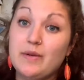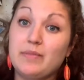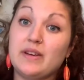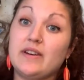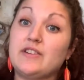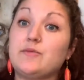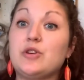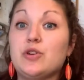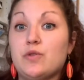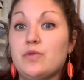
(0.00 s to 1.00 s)
because we
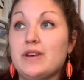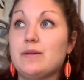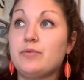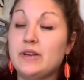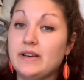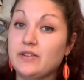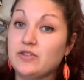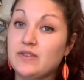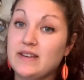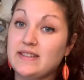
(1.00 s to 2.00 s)
know that prenatal
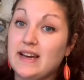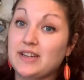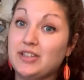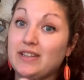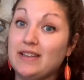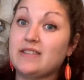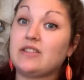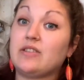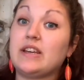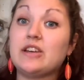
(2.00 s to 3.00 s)
stress actually tends
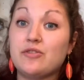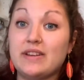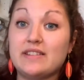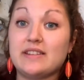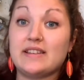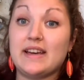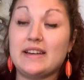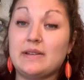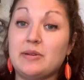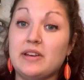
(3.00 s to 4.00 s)
to increase
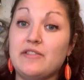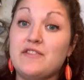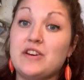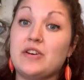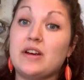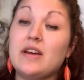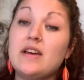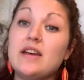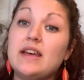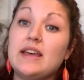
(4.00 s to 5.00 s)
anxiety behavior
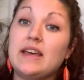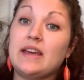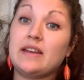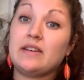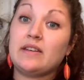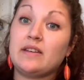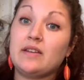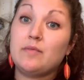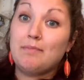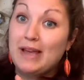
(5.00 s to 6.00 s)
in
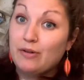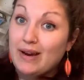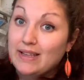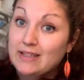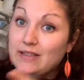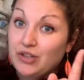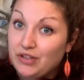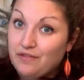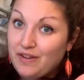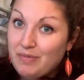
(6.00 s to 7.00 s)
male rats, not
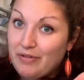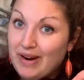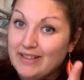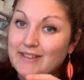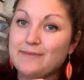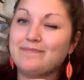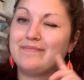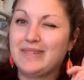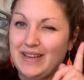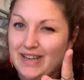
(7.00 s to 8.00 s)
in female rats.
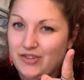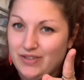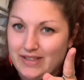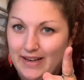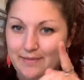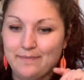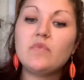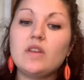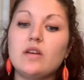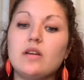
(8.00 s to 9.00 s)
Interesting.
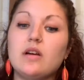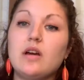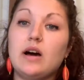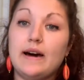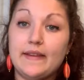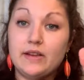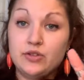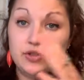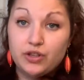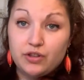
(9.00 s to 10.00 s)
I
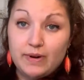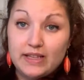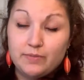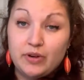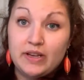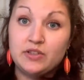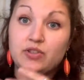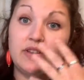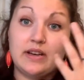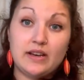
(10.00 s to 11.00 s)
then took the rat's brains
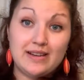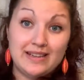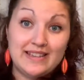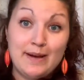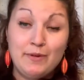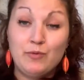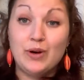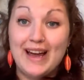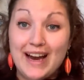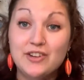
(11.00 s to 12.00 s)
so that I could examine
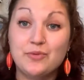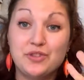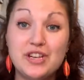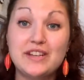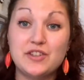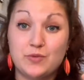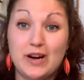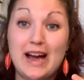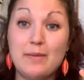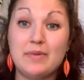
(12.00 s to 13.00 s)
what actual changes were
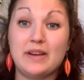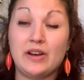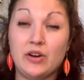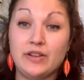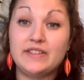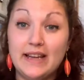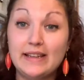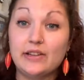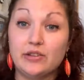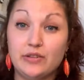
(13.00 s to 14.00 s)
happening on the
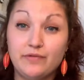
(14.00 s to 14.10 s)
cellular